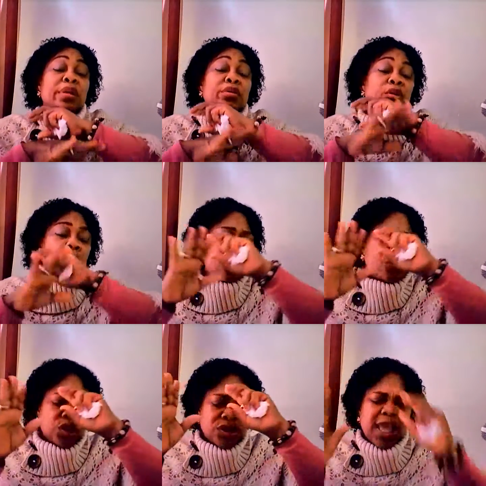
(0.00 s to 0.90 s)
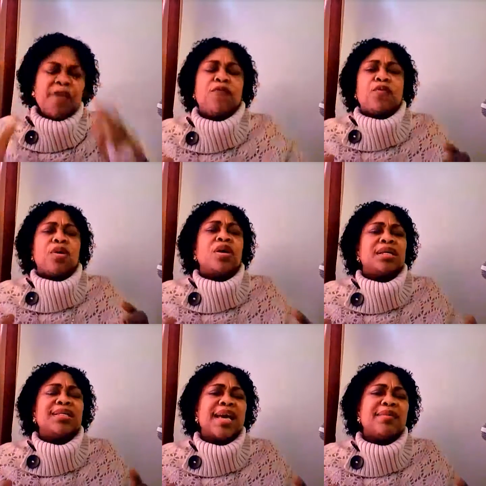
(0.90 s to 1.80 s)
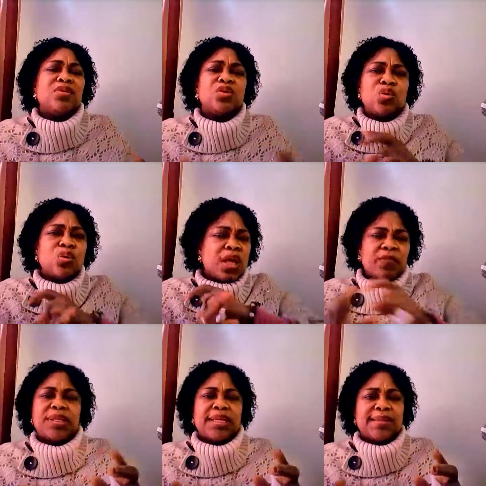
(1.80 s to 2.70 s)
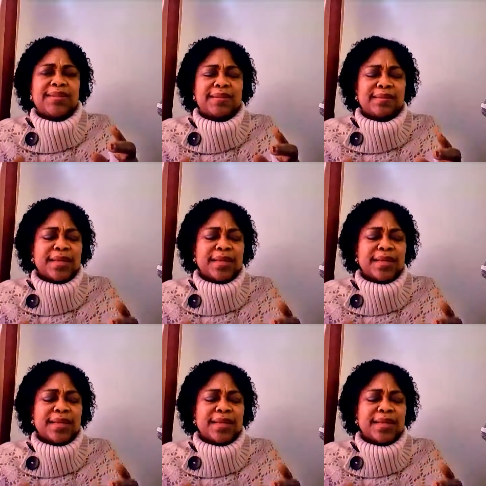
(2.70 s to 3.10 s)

to is evil all the time, to do evil deeds.